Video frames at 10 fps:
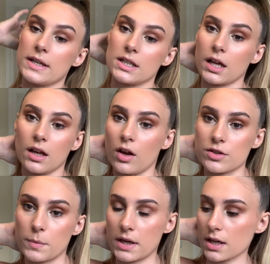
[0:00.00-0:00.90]
like
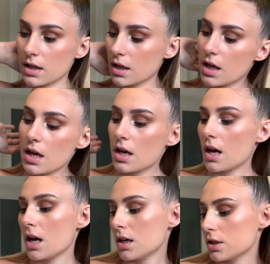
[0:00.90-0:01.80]
last week.
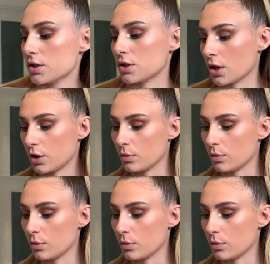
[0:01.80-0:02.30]
So